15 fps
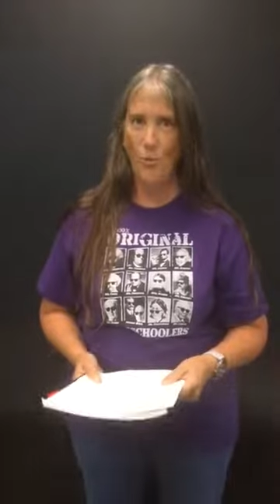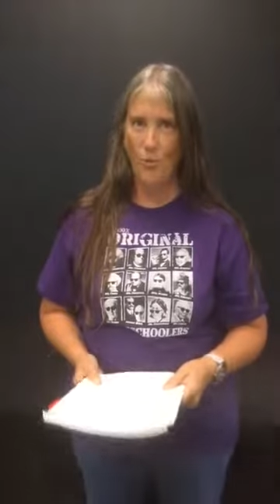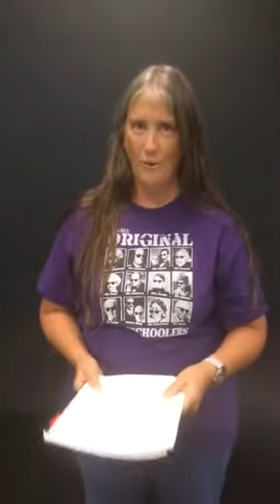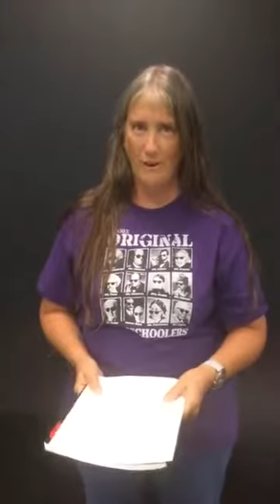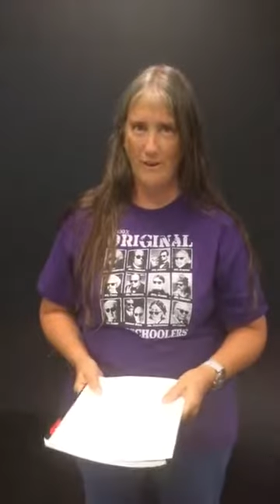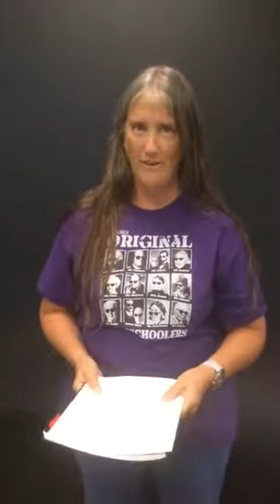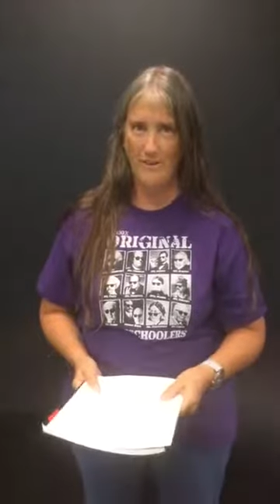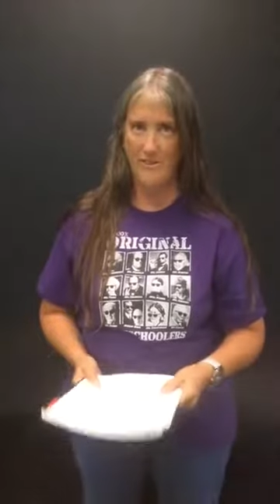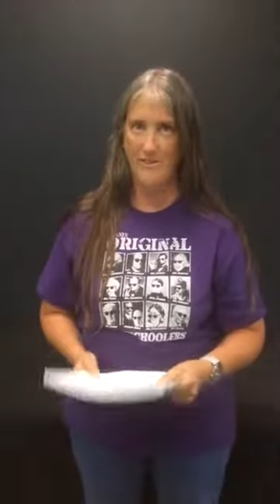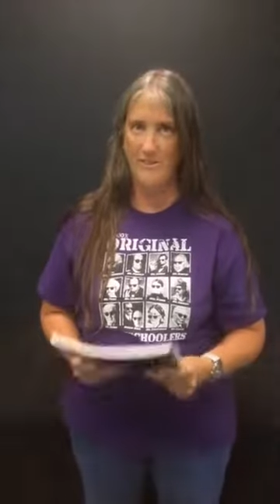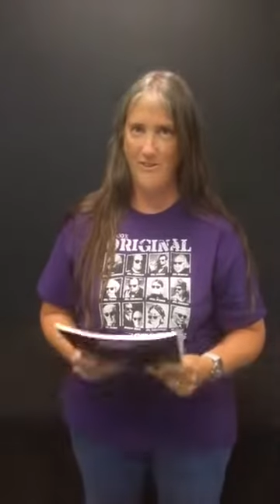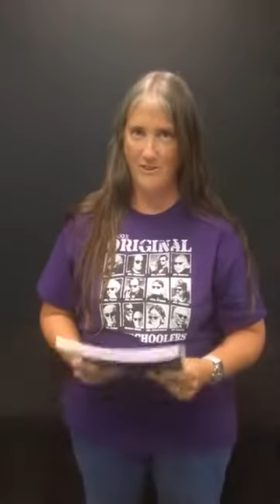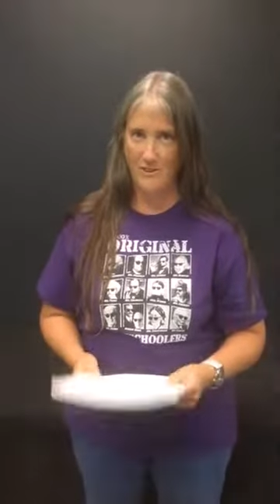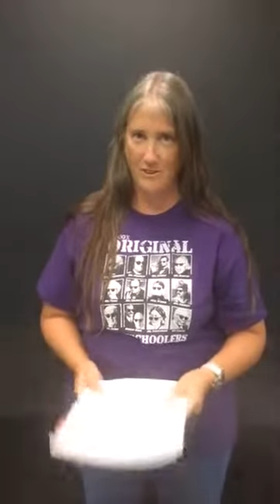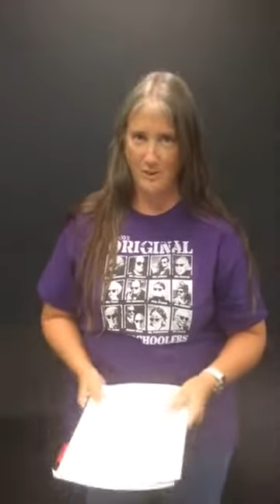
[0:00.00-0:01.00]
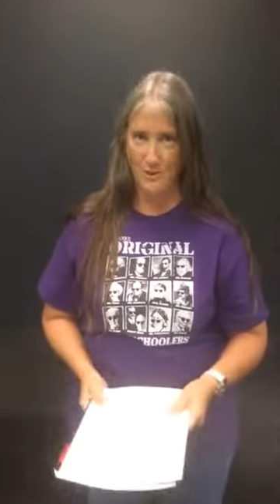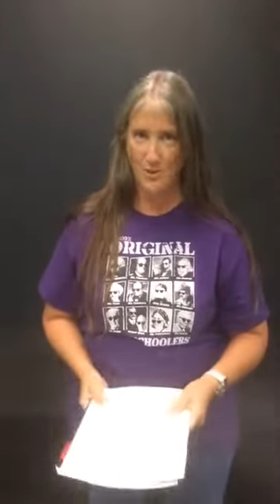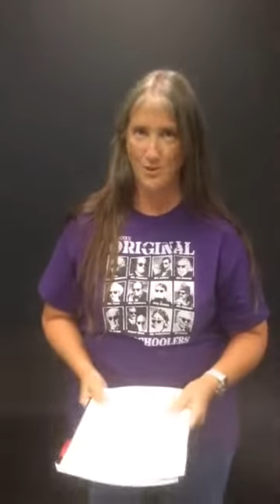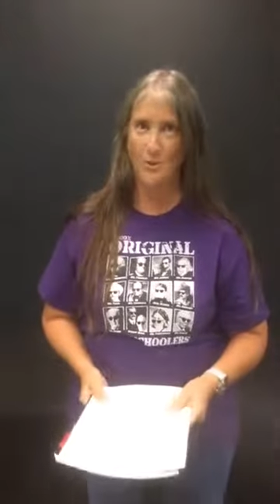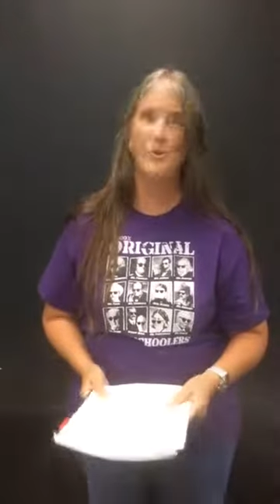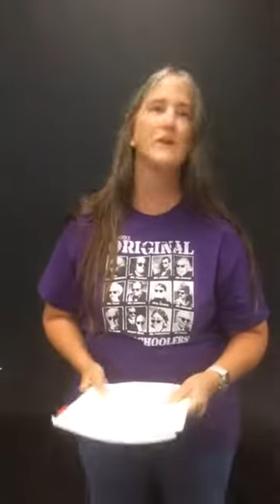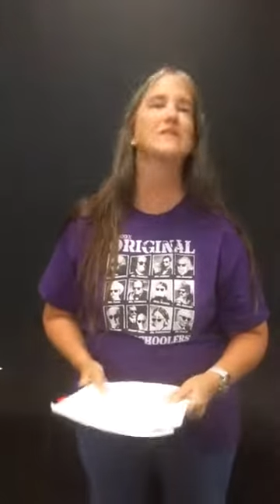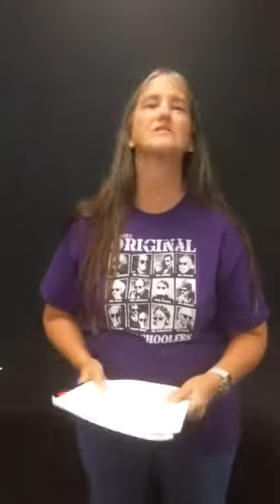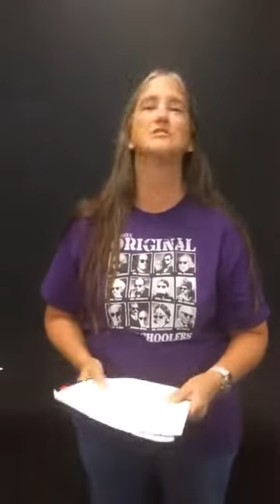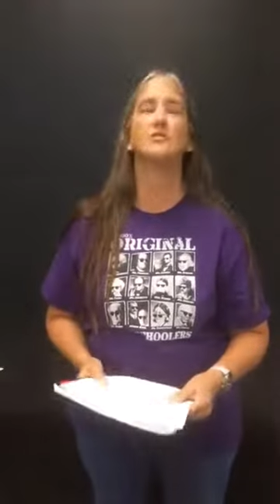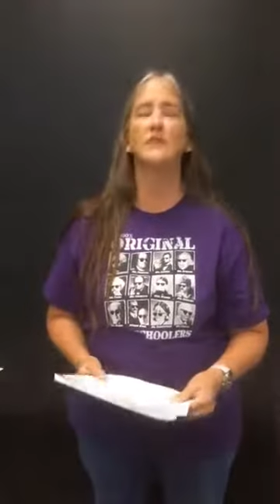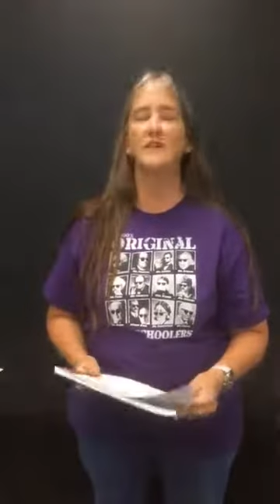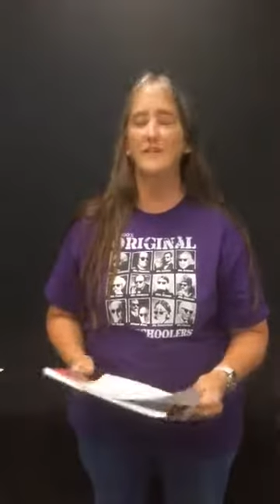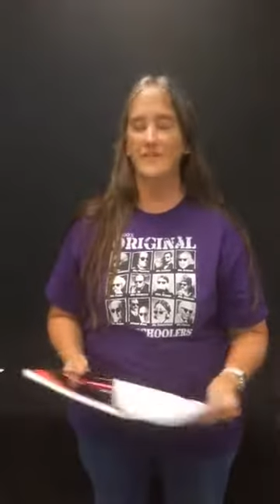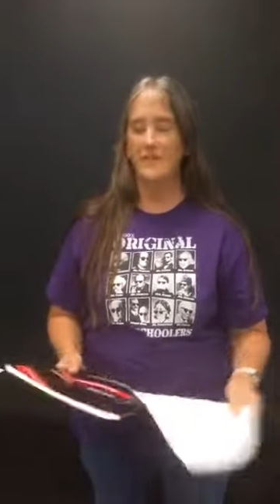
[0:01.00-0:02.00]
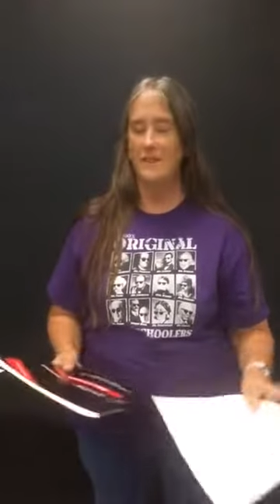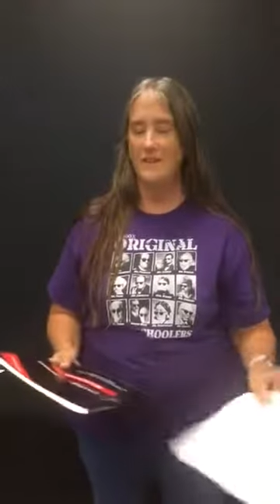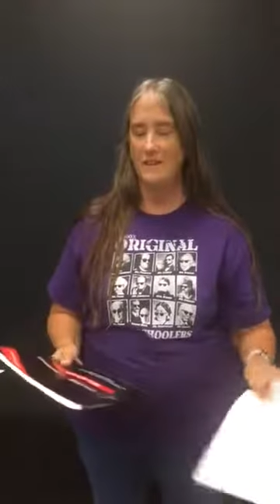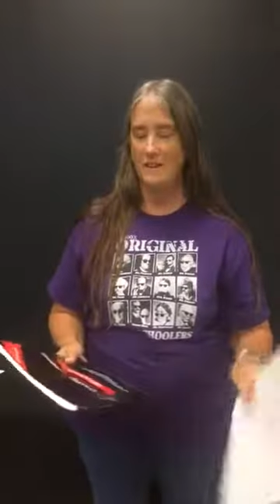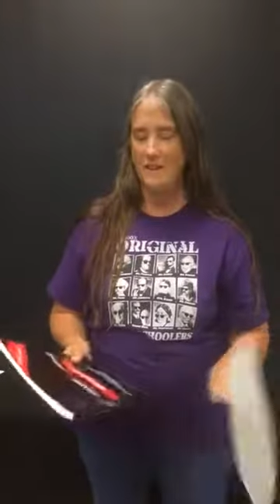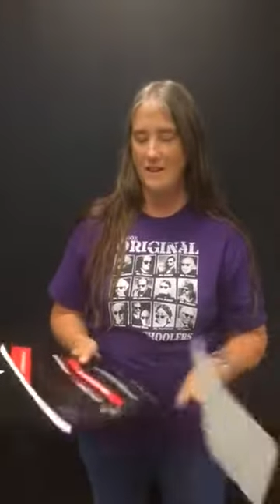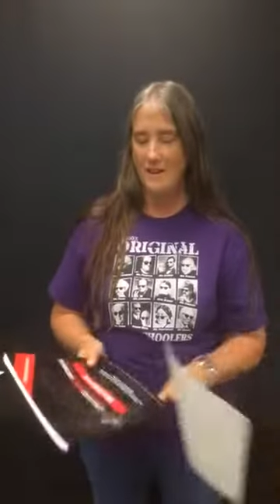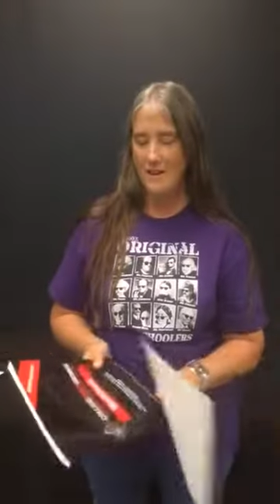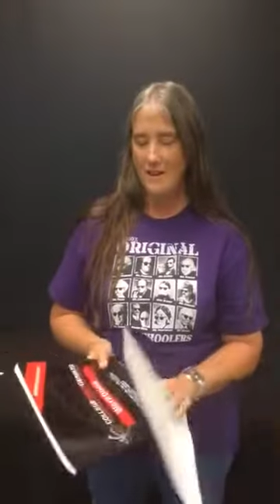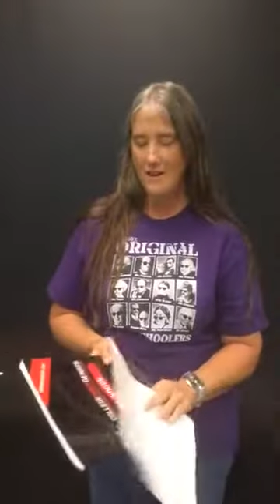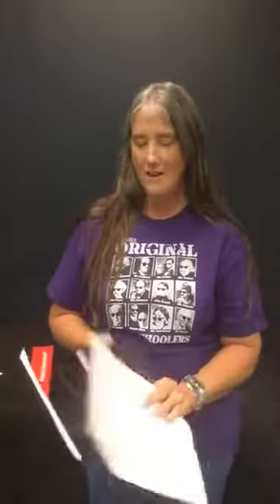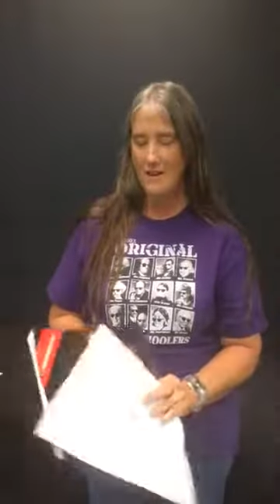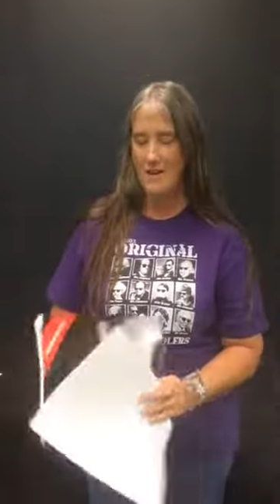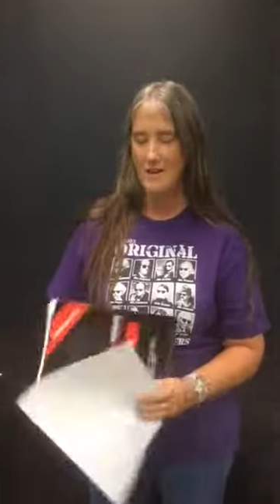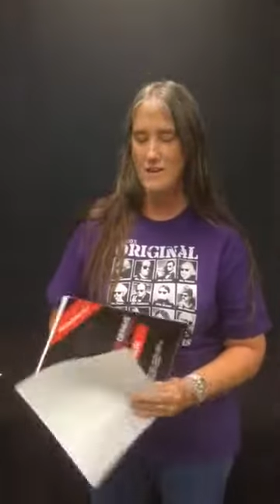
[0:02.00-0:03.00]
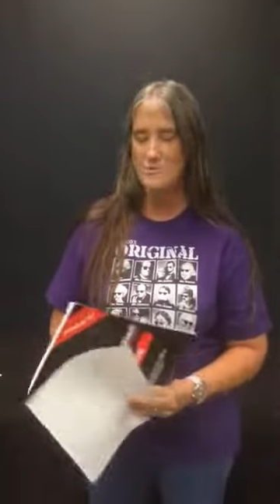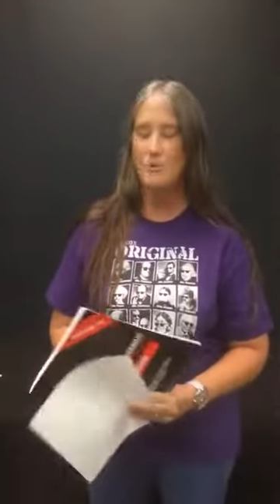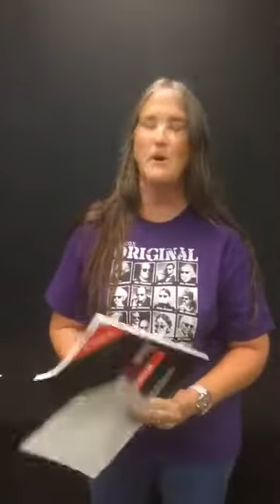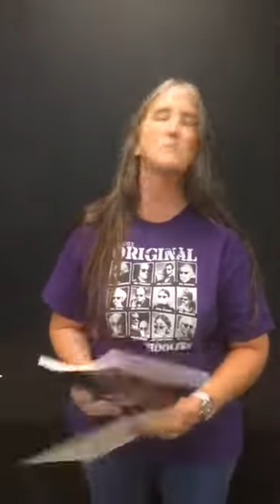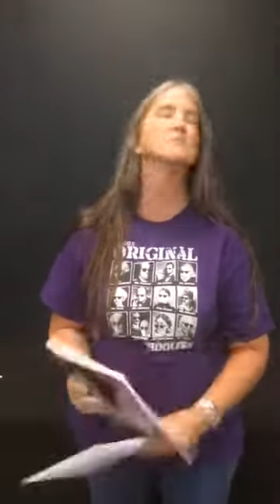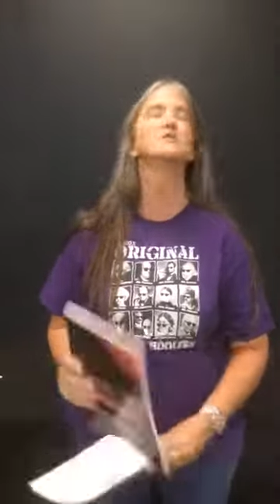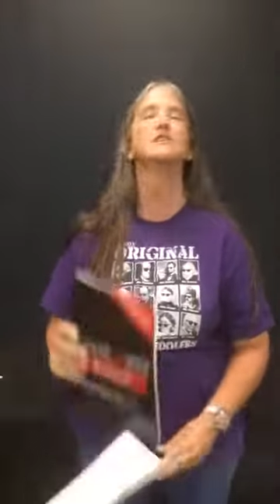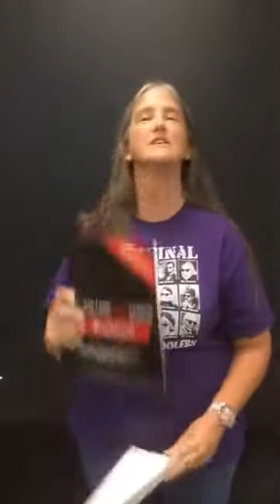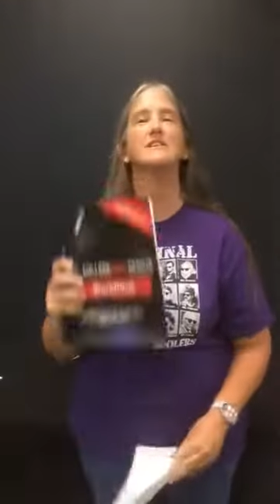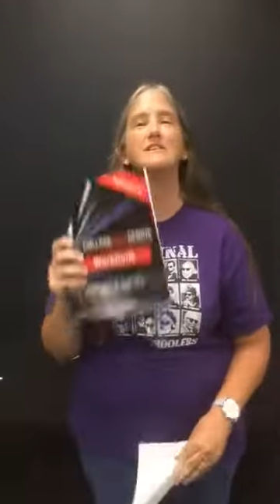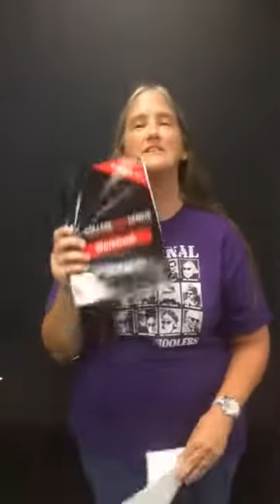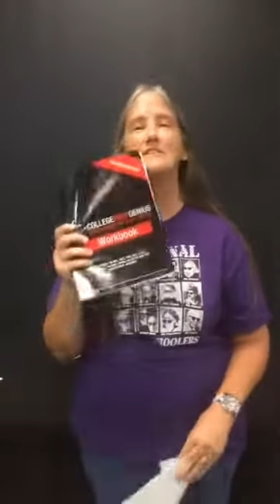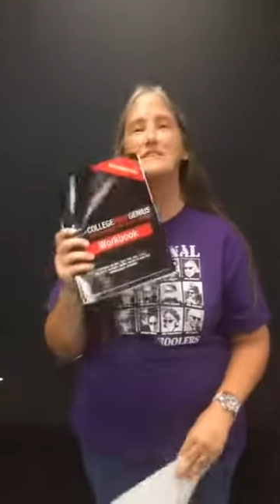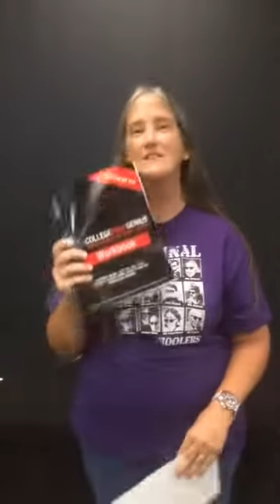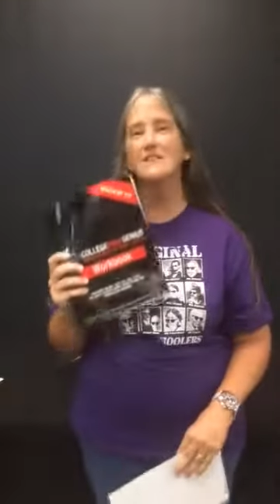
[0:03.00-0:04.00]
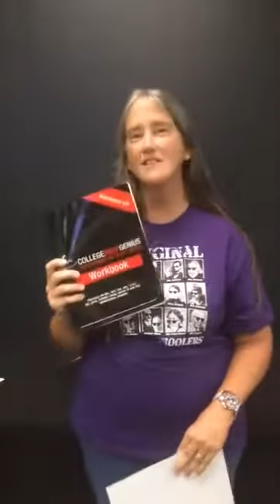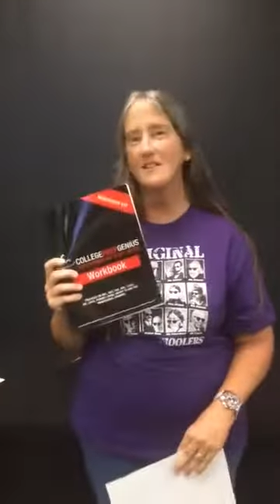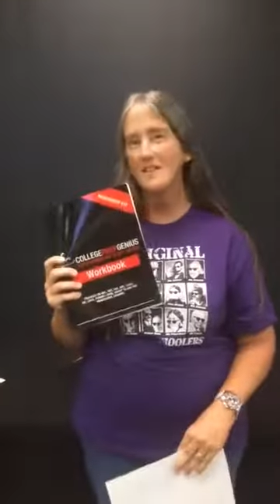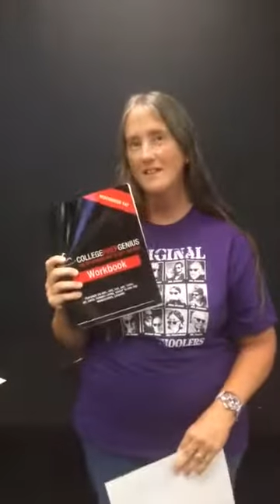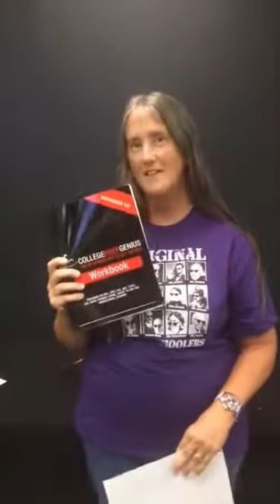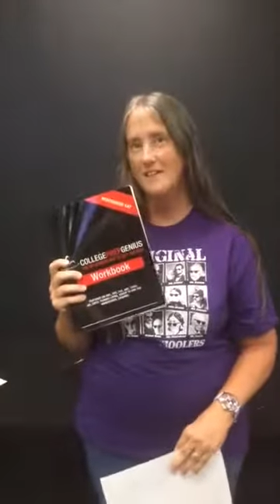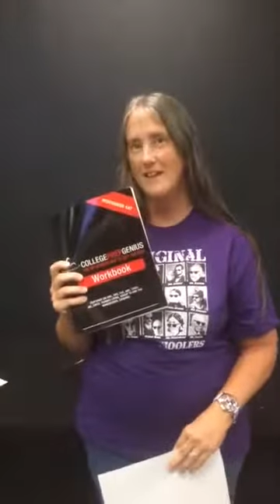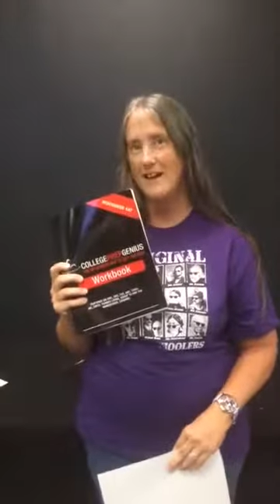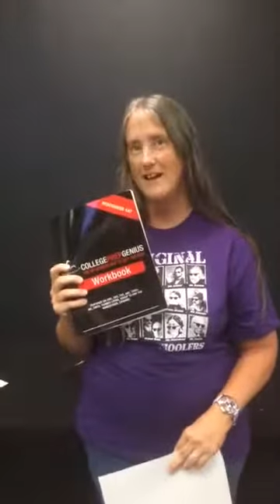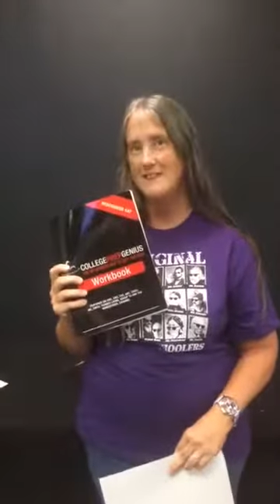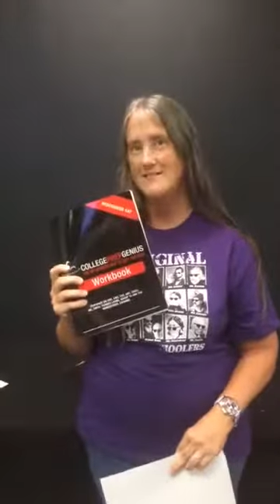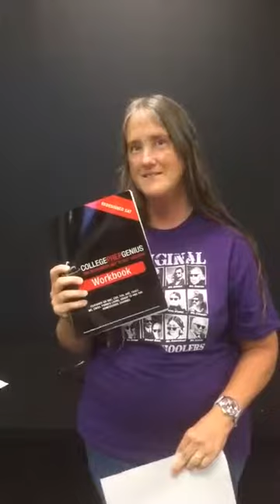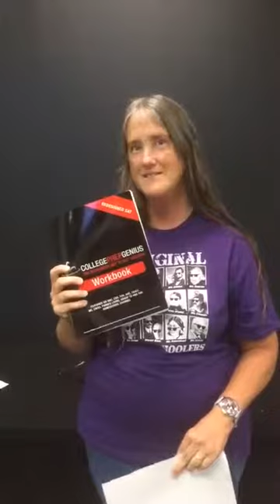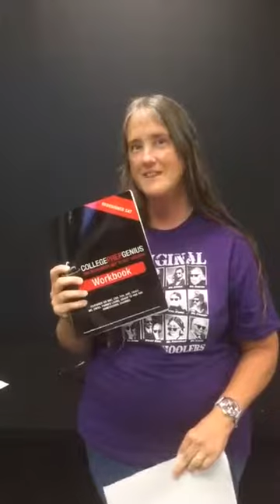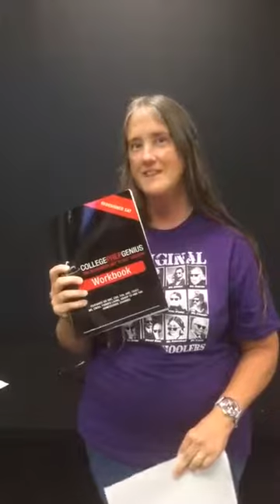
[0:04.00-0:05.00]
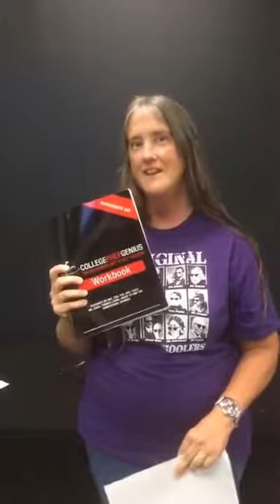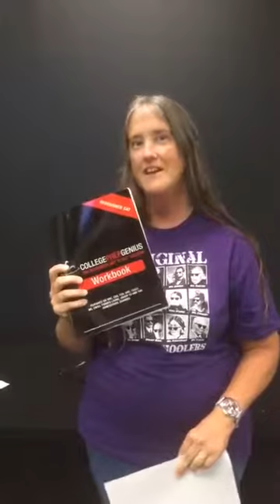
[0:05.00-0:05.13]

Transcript: with you during the College Prep Genius class.